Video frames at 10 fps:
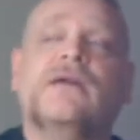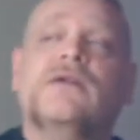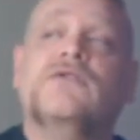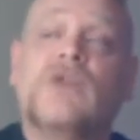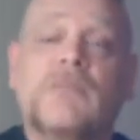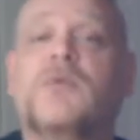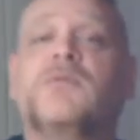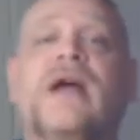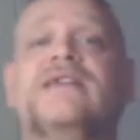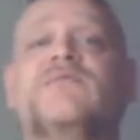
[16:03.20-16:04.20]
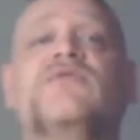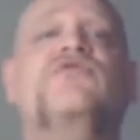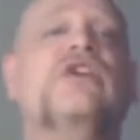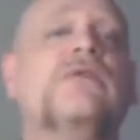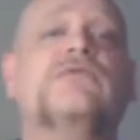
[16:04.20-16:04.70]
Trump replies with
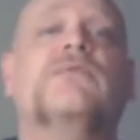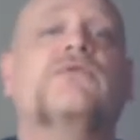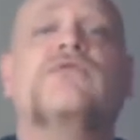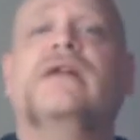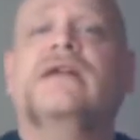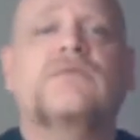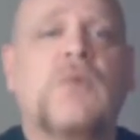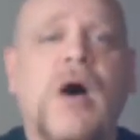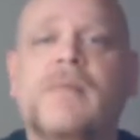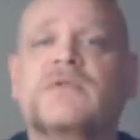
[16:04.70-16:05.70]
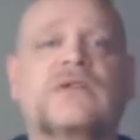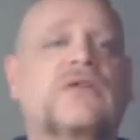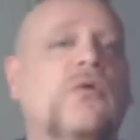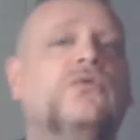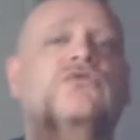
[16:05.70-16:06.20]
jingles about draining swamps and
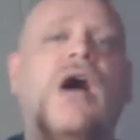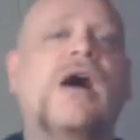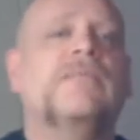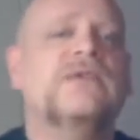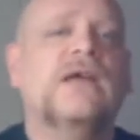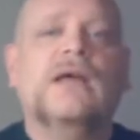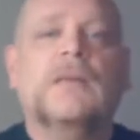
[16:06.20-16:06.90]
coal jobs.